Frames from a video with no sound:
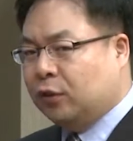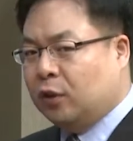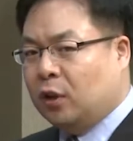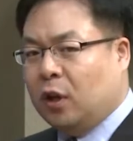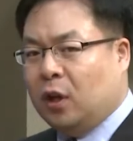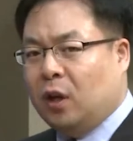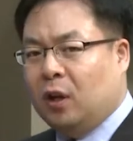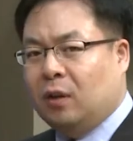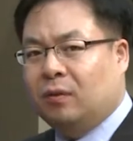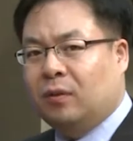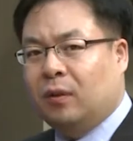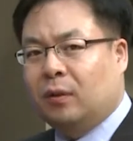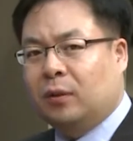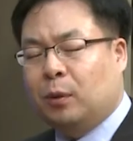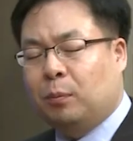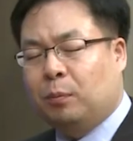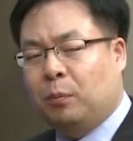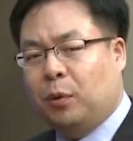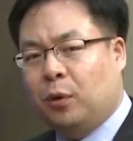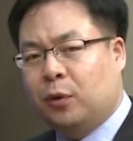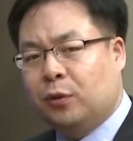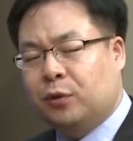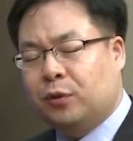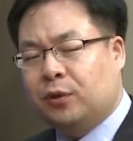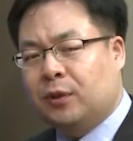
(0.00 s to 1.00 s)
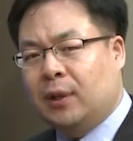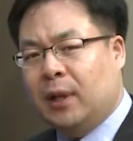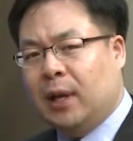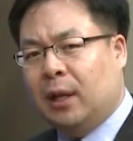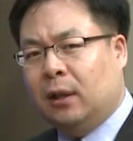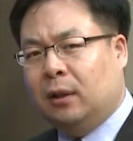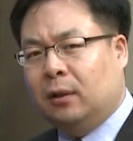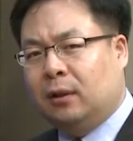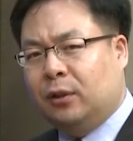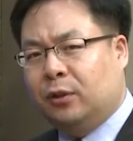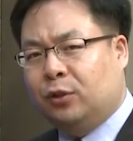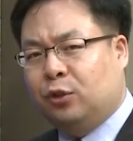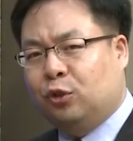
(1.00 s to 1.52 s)
of the
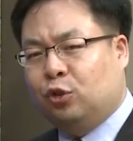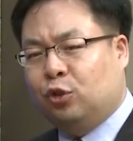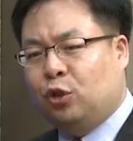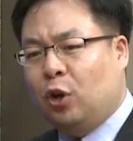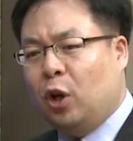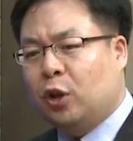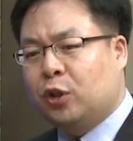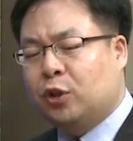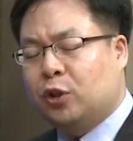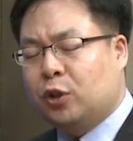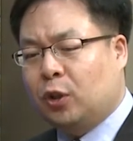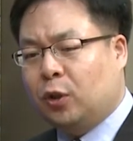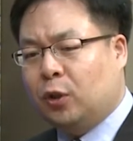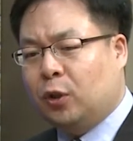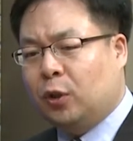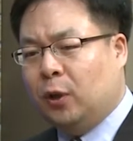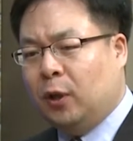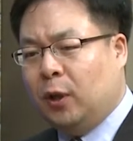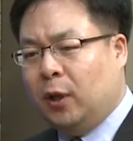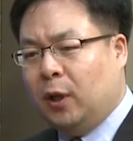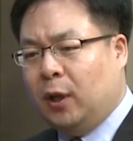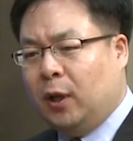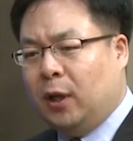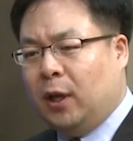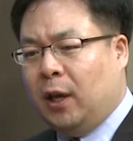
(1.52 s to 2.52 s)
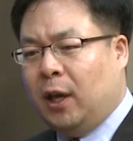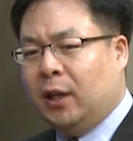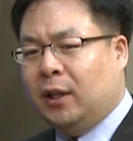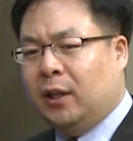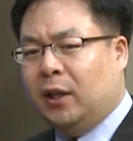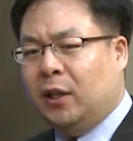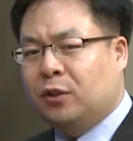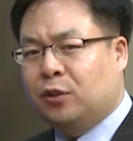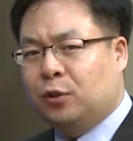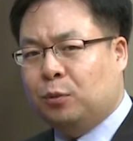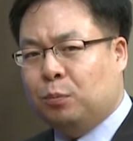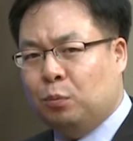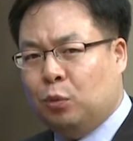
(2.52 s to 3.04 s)
personality structure, and
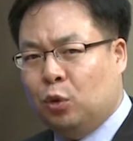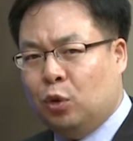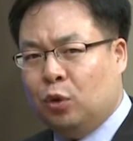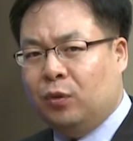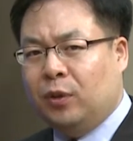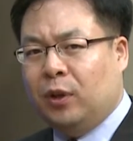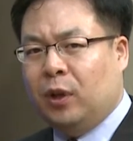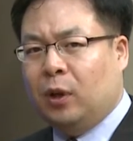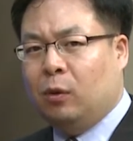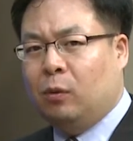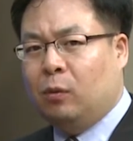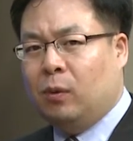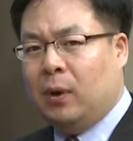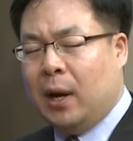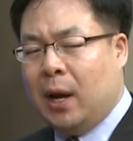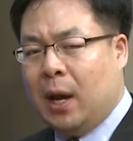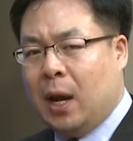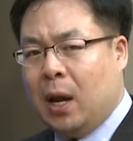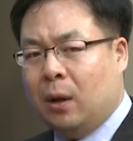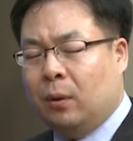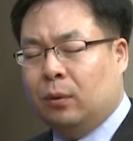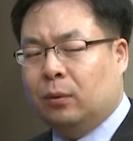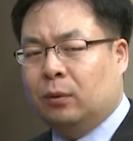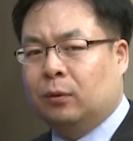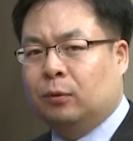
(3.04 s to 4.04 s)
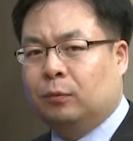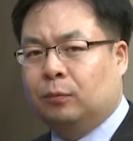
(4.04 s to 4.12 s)
it's moving around.